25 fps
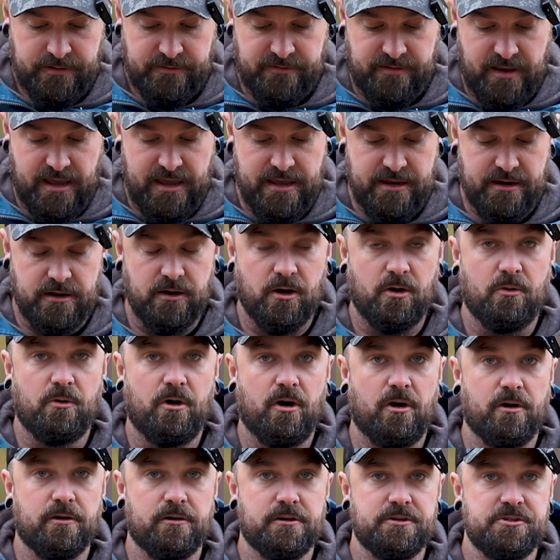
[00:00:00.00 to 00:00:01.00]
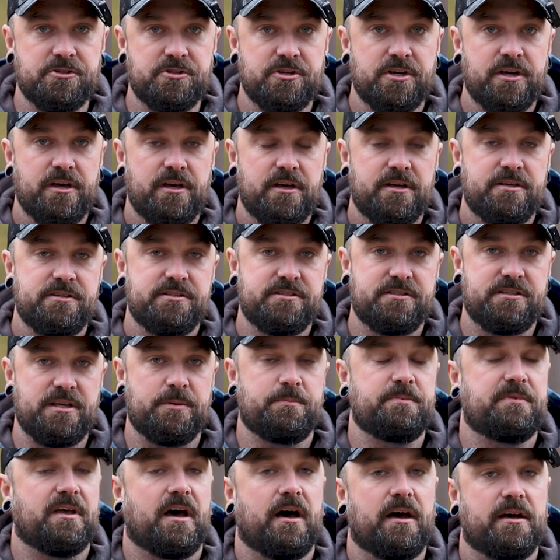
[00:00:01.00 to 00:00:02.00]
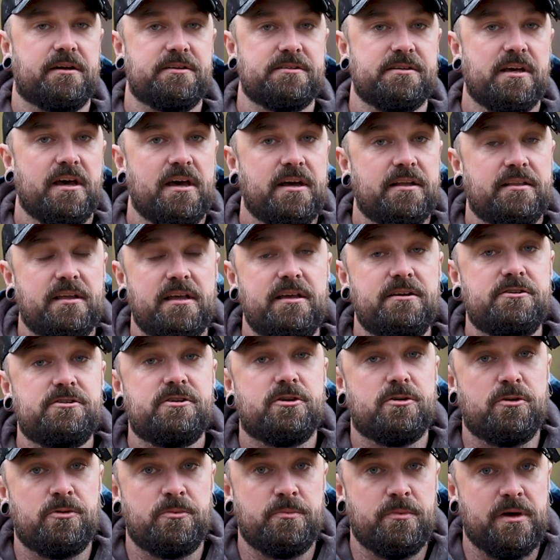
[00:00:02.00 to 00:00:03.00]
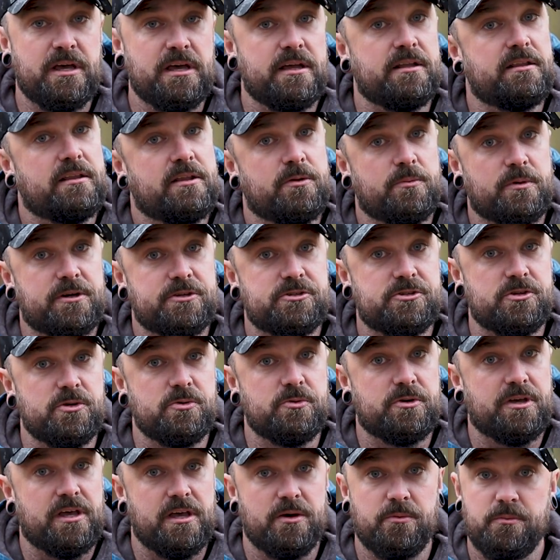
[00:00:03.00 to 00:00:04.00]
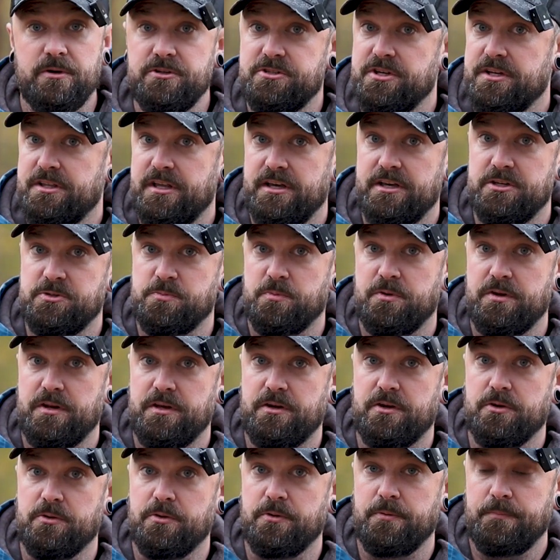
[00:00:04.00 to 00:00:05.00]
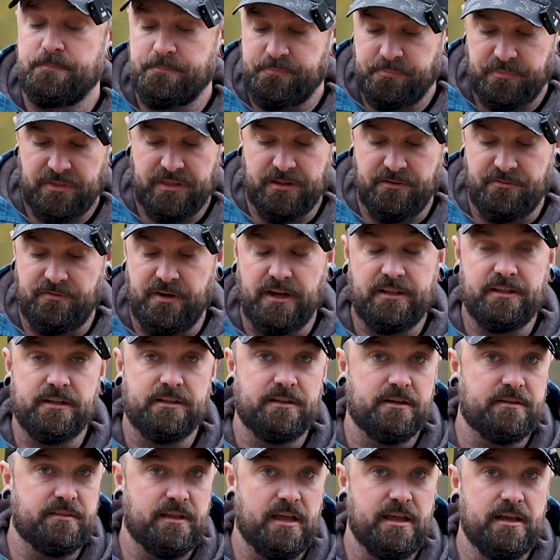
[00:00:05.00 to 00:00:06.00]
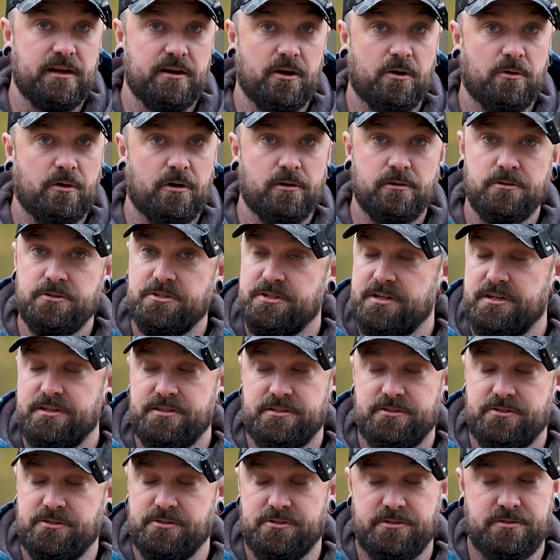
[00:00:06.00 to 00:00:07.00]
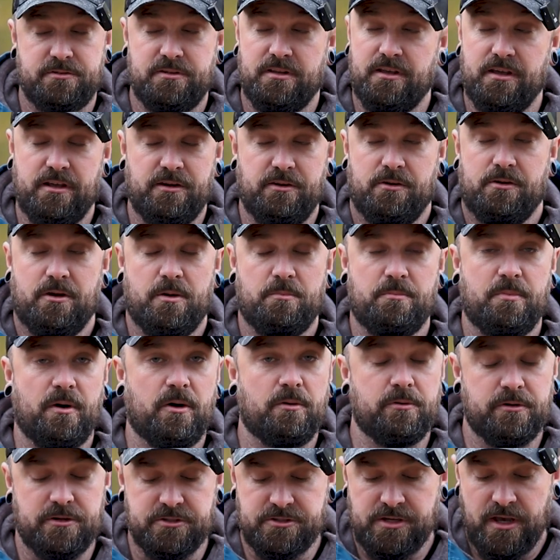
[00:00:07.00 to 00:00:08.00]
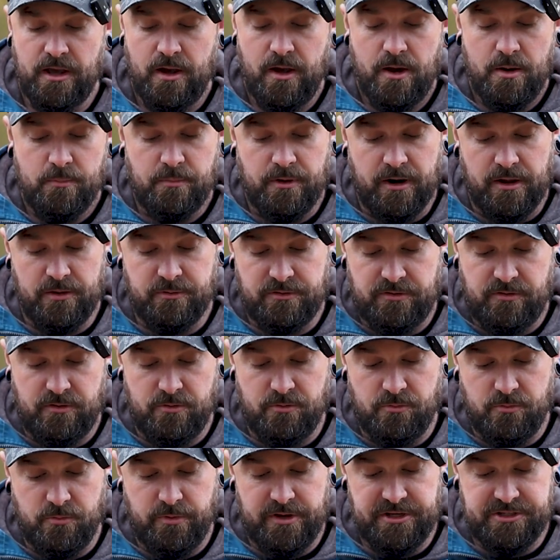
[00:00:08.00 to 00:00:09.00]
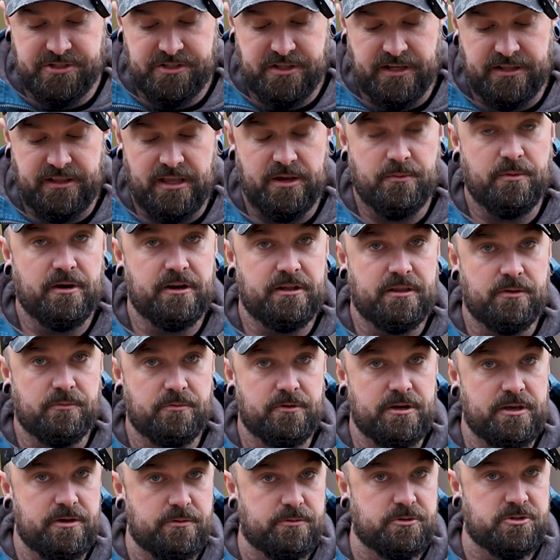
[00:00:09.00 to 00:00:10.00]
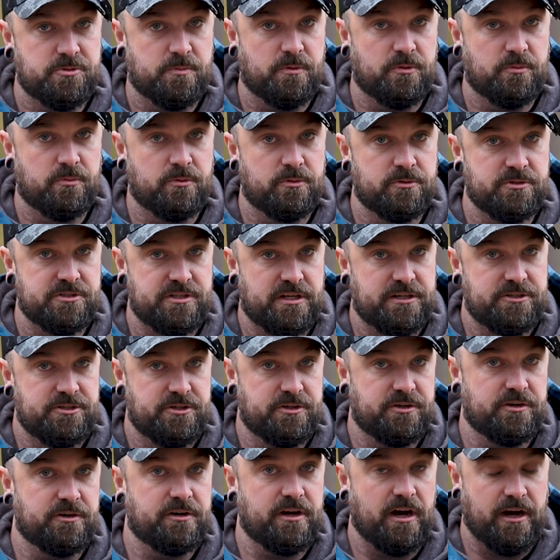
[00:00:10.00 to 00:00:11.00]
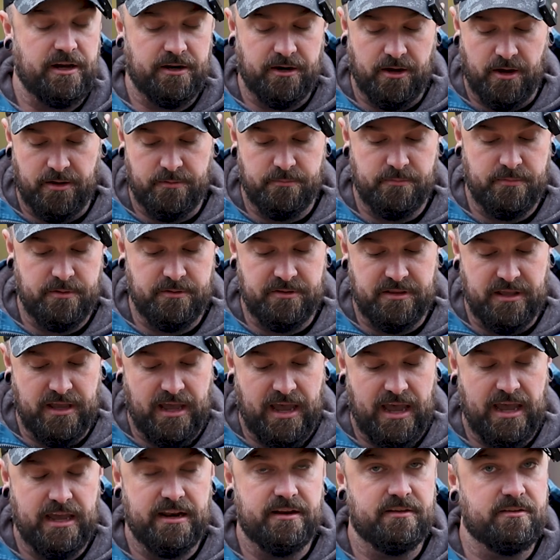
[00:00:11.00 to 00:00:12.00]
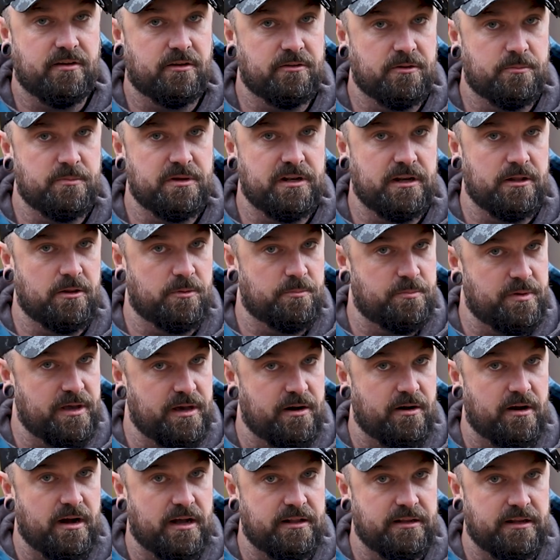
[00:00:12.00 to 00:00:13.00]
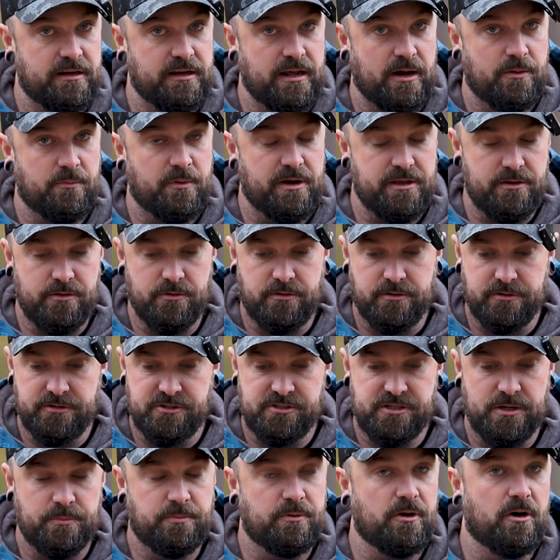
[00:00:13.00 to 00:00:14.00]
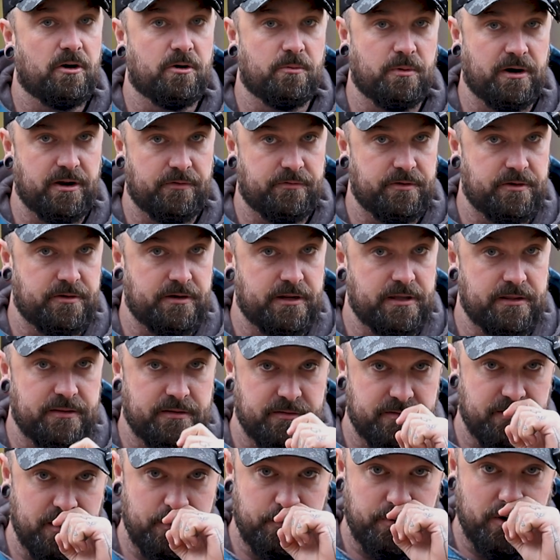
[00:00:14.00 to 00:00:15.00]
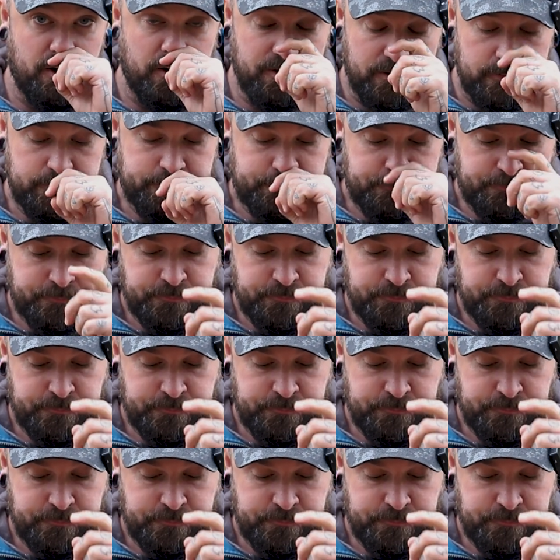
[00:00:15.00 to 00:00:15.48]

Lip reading: day glow orange zip ties. These come in the Wazoo kit, which I think is pretty cool. And the fact that they're day glow orange is just another bonus. But I do wish that they were the reusable ones that you could kind of, the head is on them a little bigger, and then that way you could zip lock whatever you need to zip lock,